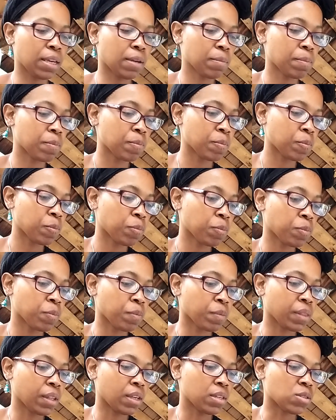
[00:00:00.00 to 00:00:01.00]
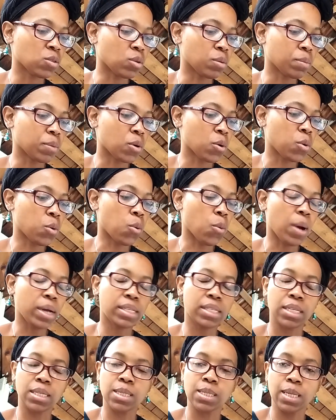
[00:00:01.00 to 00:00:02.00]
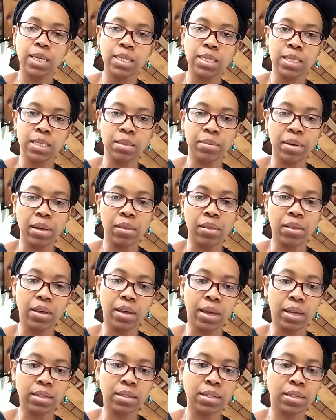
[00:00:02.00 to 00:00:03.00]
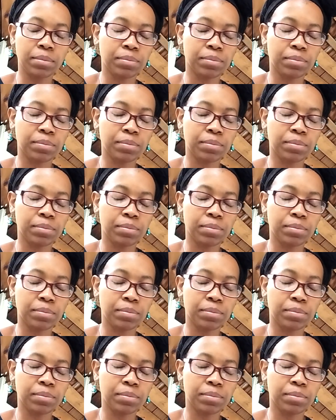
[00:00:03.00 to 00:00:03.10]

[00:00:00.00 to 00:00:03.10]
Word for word: So I'm quite excited about that.